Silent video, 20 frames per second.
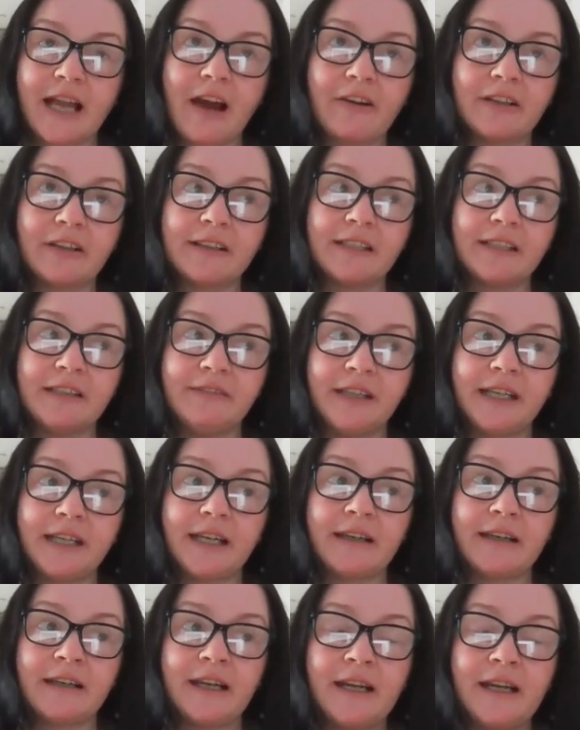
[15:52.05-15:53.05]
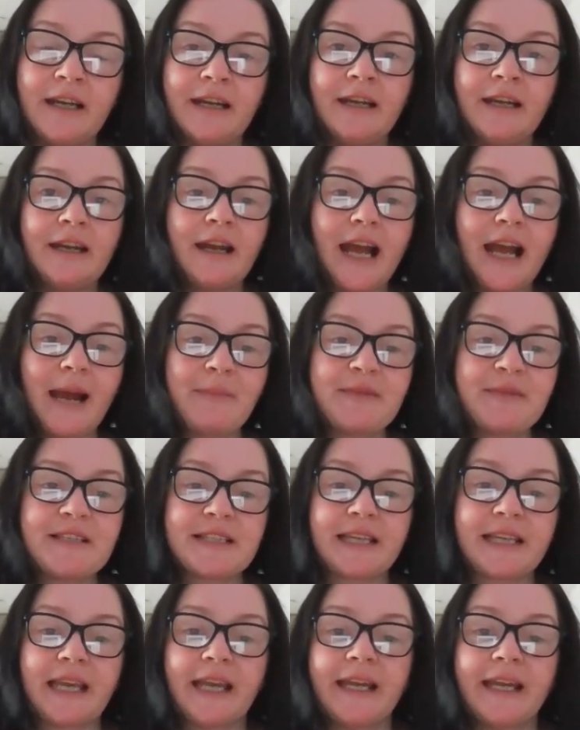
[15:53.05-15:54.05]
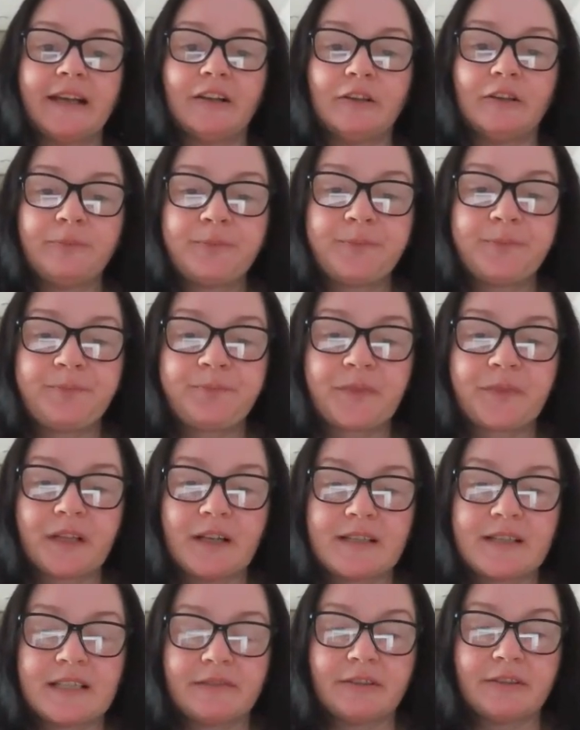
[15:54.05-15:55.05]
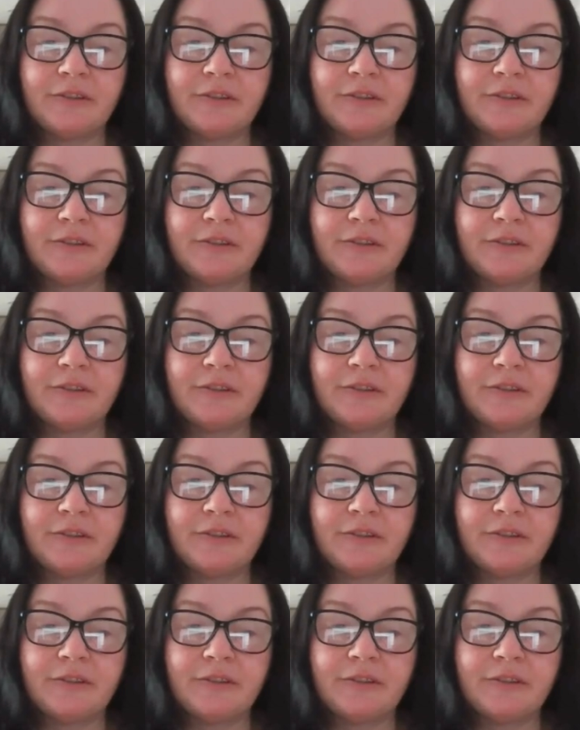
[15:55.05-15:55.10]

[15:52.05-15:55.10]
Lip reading: Currently, we can upscale. Let's have a